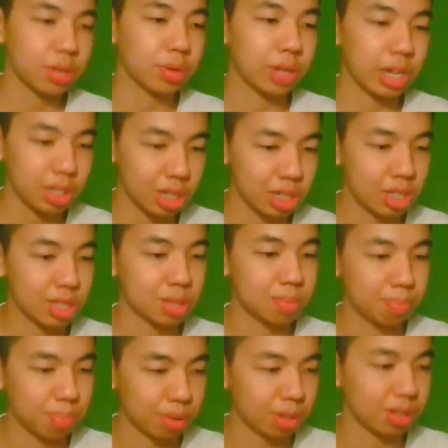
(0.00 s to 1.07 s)
can just
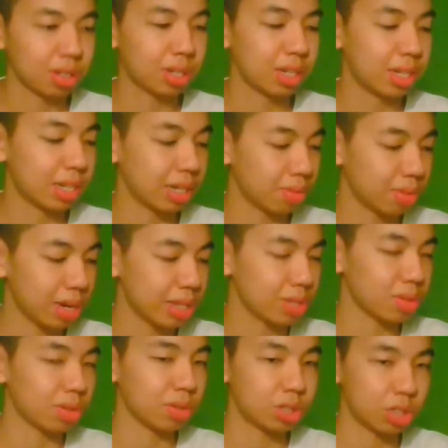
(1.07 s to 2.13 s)
put the
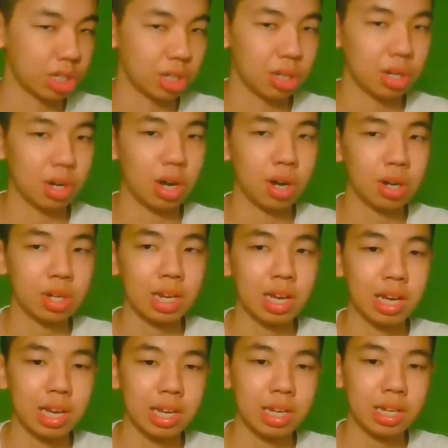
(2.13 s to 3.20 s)
resolution
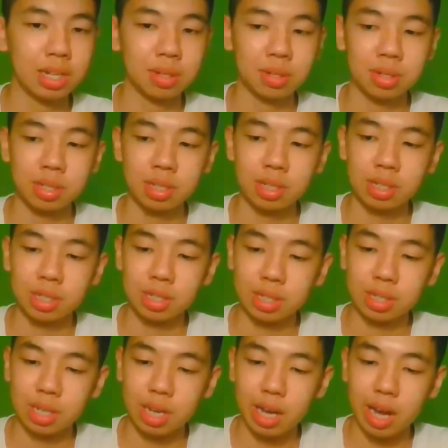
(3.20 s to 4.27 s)
online
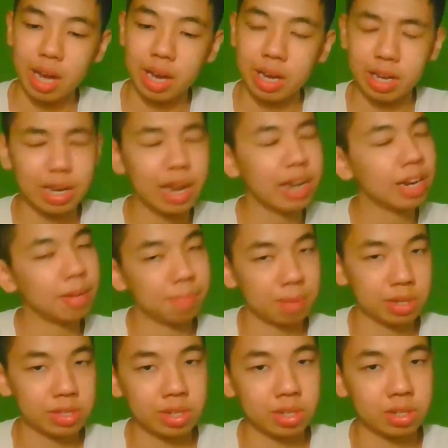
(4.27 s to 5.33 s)
and let the
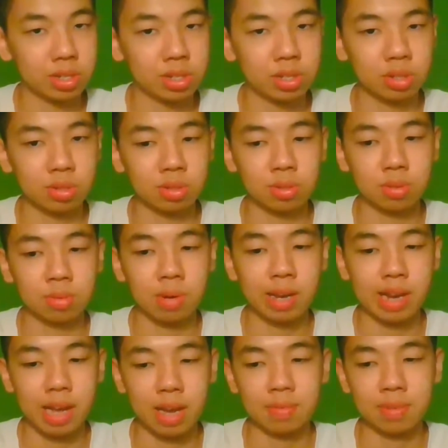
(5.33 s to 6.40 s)
person do
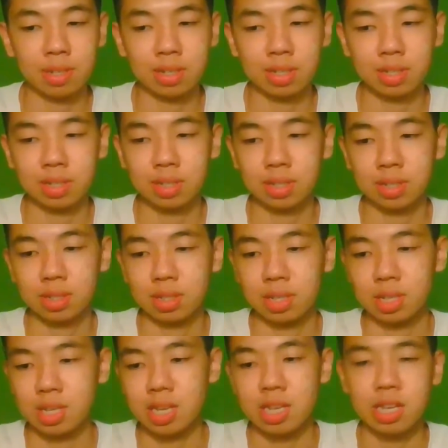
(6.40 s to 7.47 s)
whatever
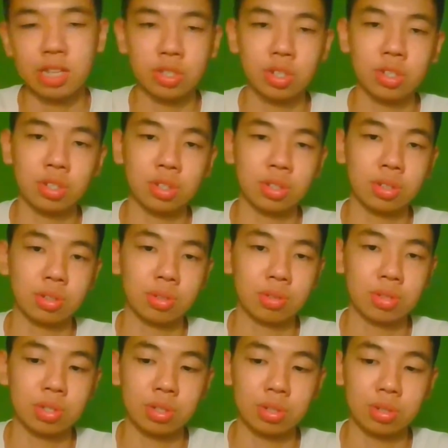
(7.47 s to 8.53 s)
he needs to do
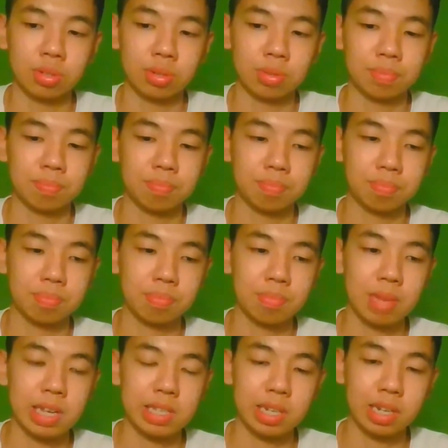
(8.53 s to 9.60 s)
to
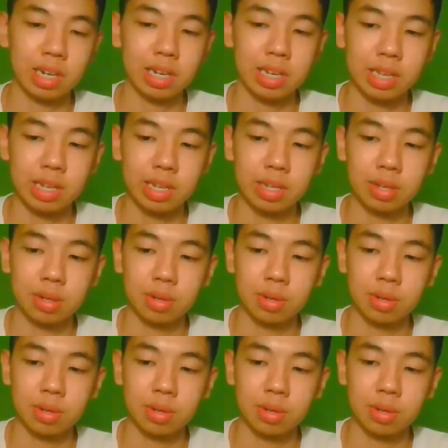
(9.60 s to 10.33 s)
basically,